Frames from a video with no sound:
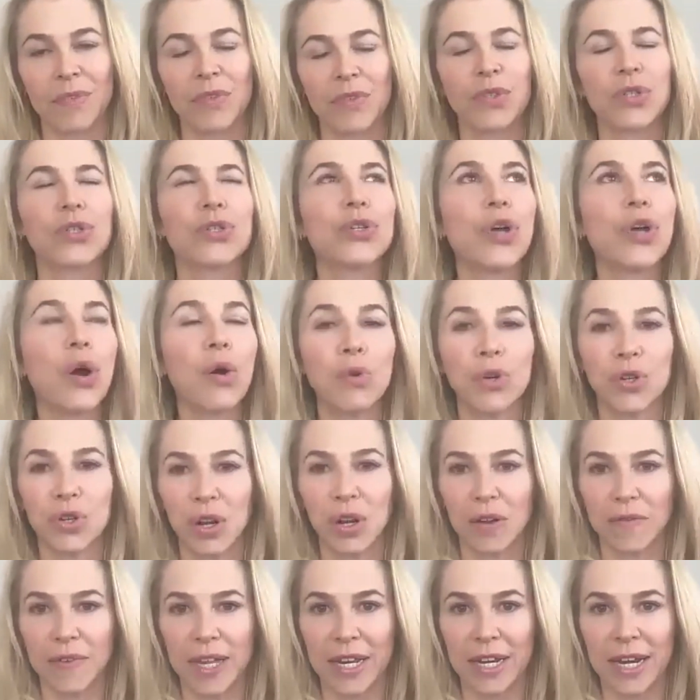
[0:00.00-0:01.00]
So
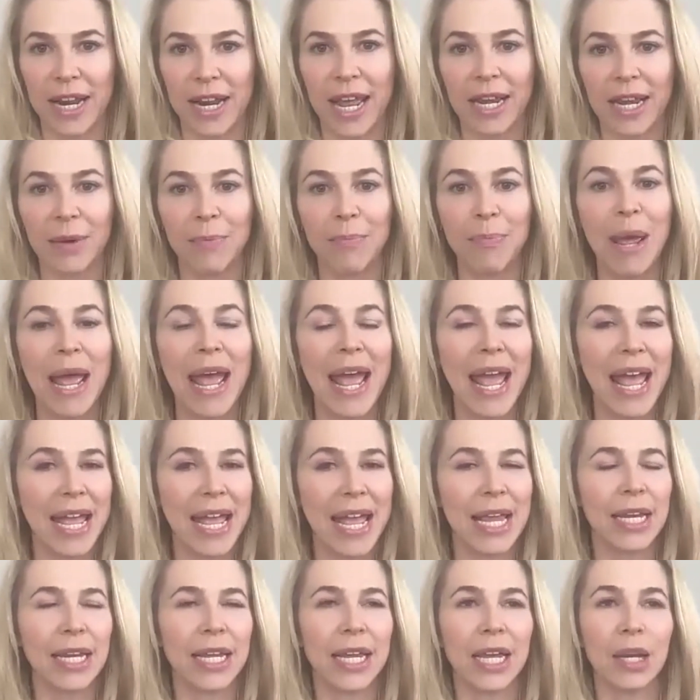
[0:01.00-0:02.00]
driven. And
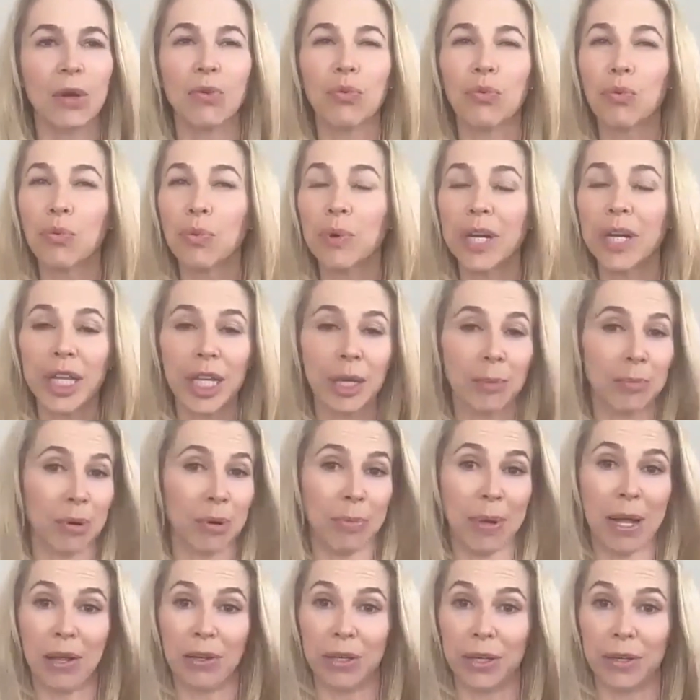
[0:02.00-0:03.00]
pain can really
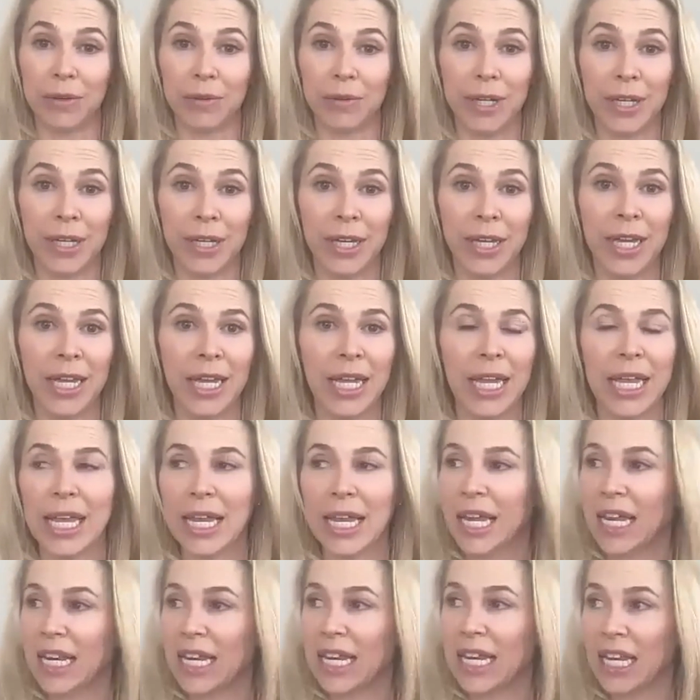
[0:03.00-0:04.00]
propel you. It
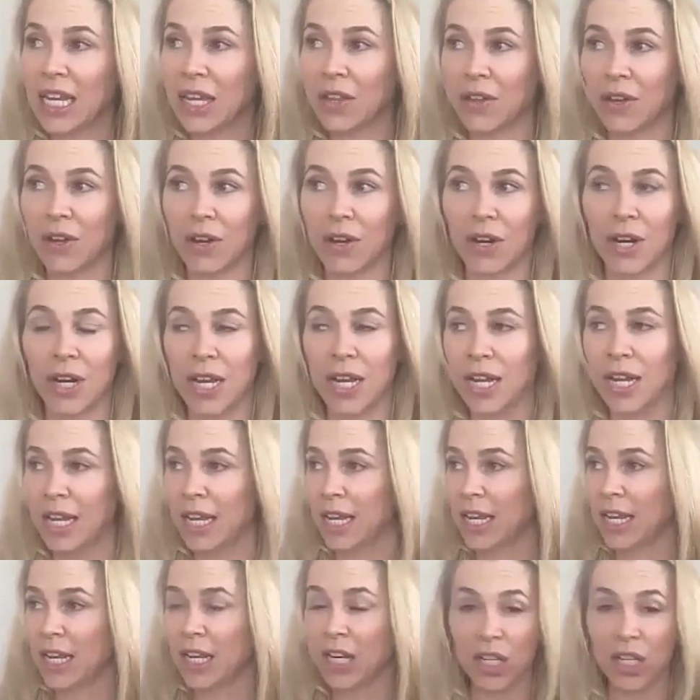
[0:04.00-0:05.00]
can either
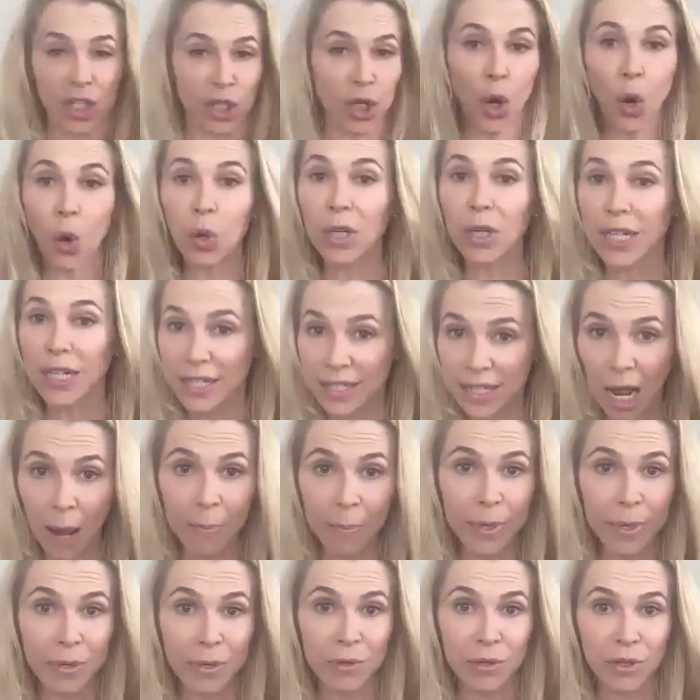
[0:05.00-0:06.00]
totally
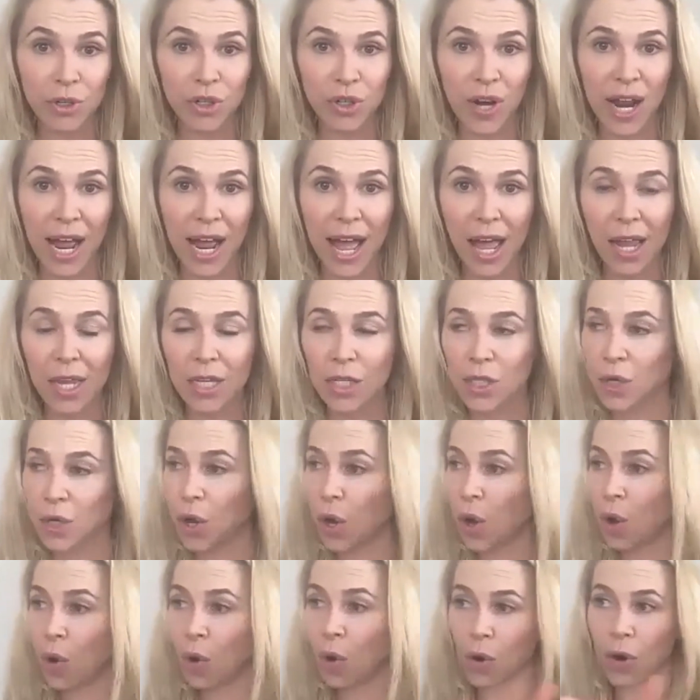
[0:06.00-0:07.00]
stop you in your tracks,
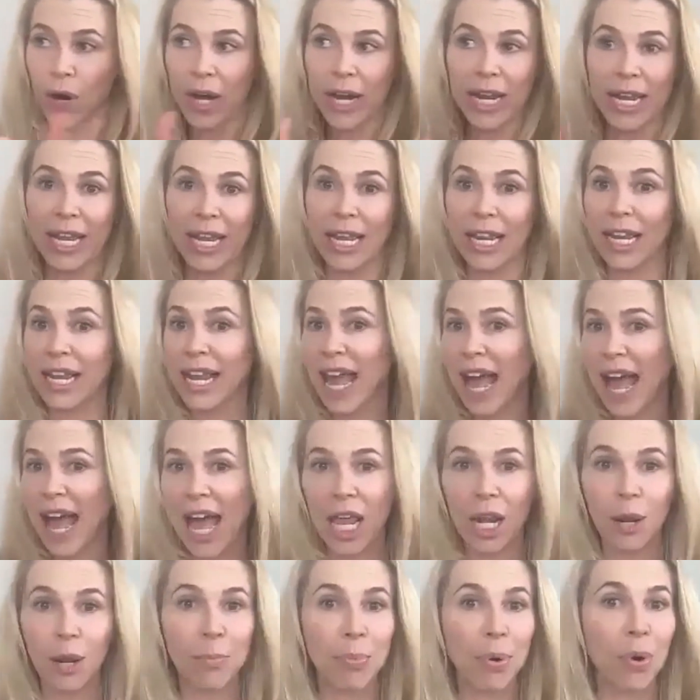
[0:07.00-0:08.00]
or it can
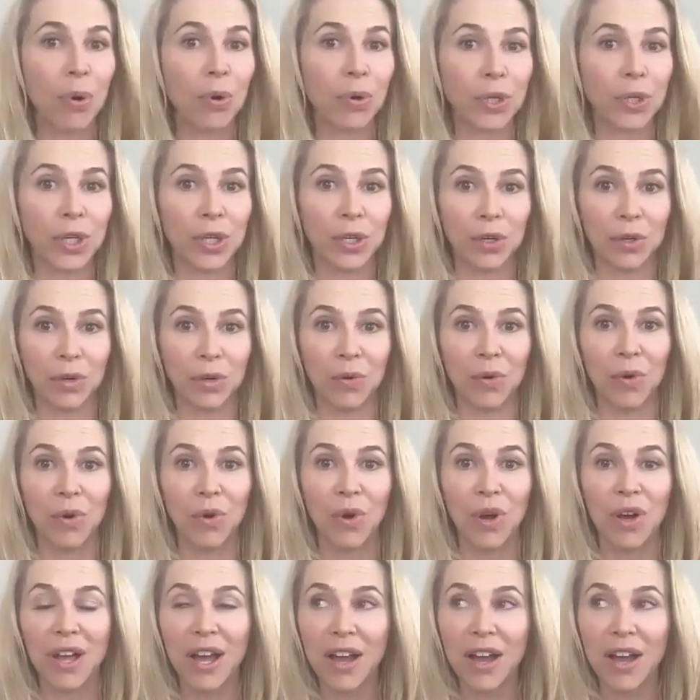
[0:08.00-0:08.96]
catapult you